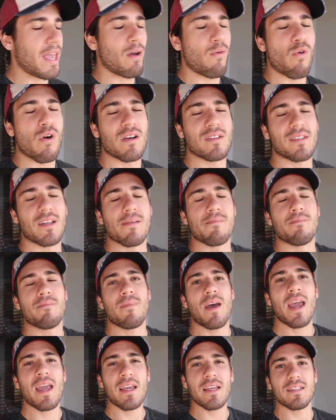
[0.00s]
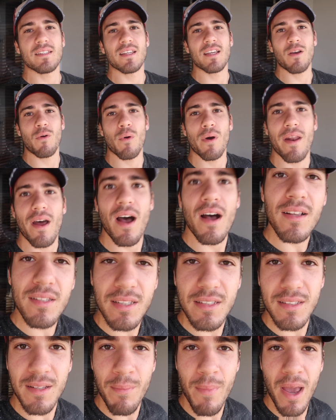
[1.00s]
It was amazing. What
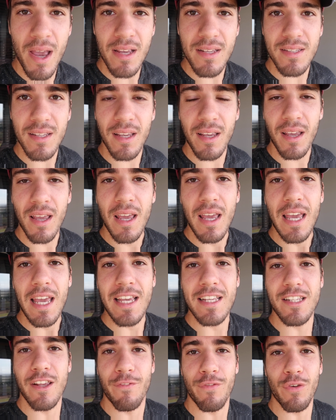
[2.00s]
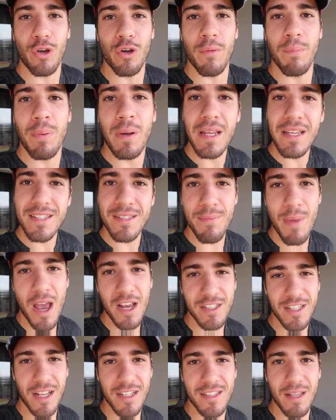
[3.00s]
else is amazing is if you could please
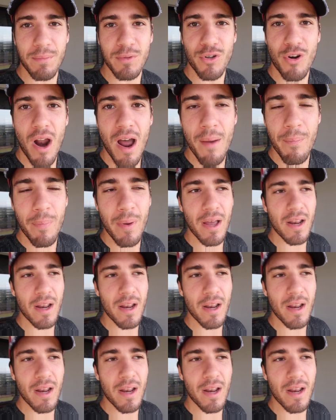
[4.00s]
smash that subscribe